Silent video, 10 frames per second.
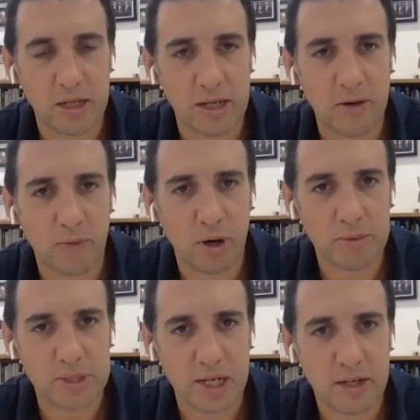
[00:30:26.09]
in, in the run
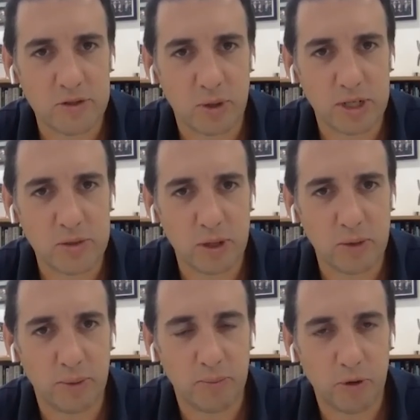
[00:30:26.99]
up to the end of twenty twenty
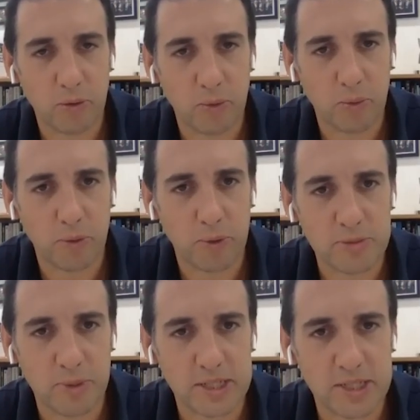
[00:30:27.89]
one? What can we
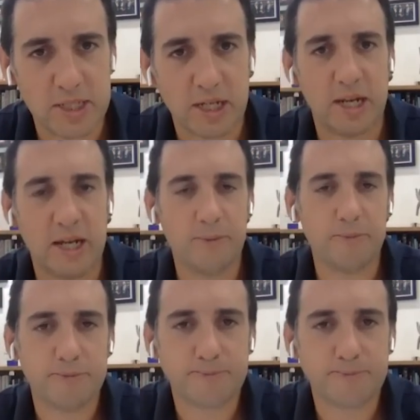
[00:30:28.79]
expect to see in here?